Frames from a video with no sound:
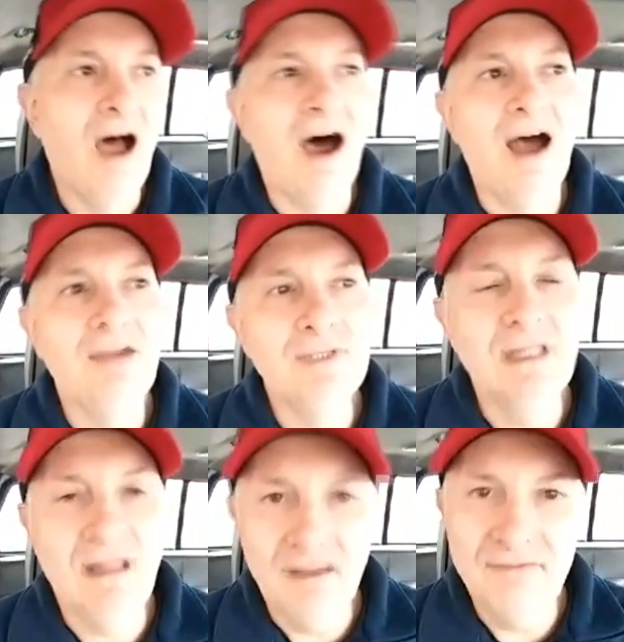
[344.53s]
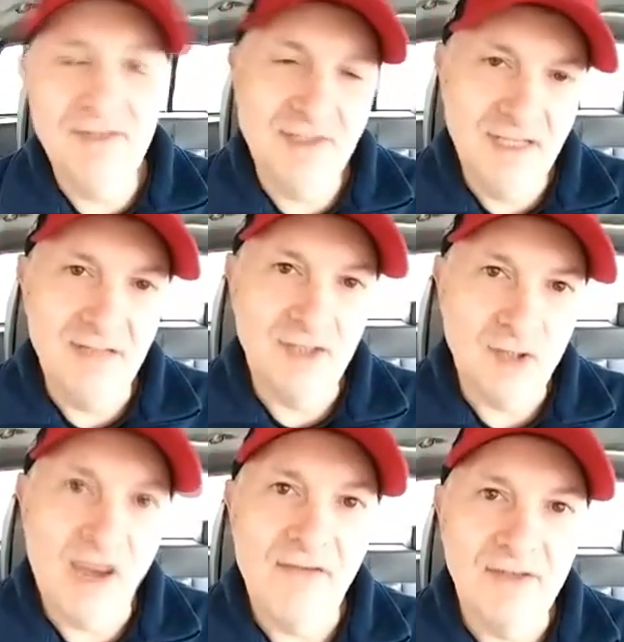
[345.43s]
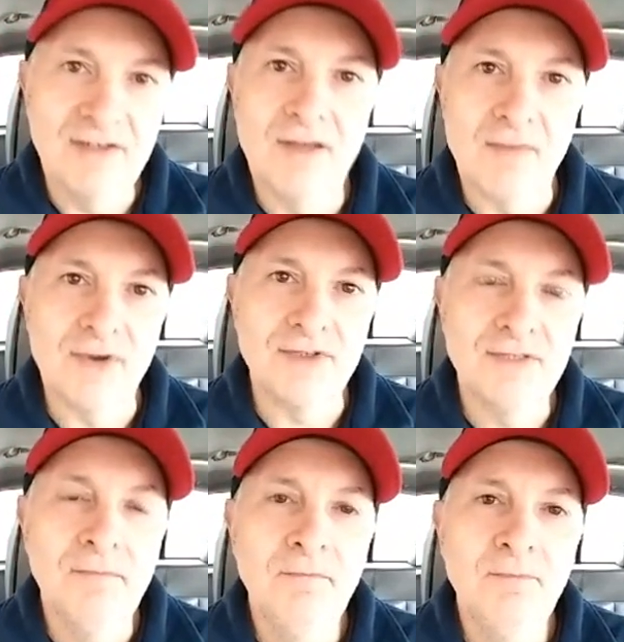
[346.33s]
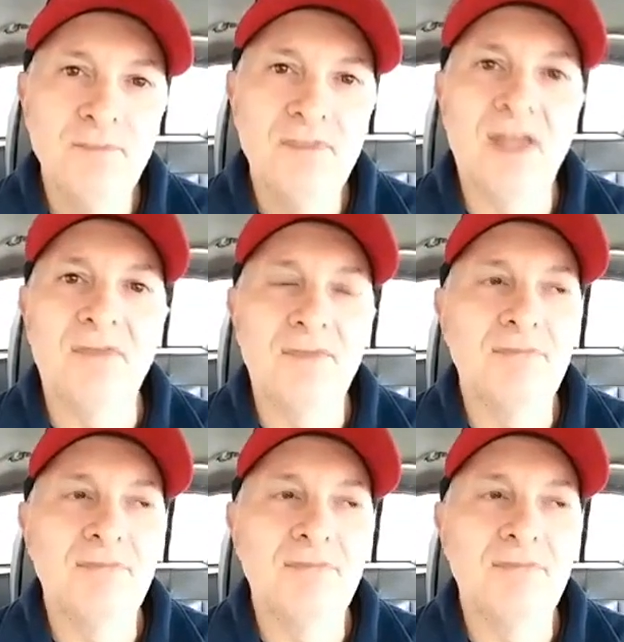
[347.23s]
I would love to see the traffic numbers that,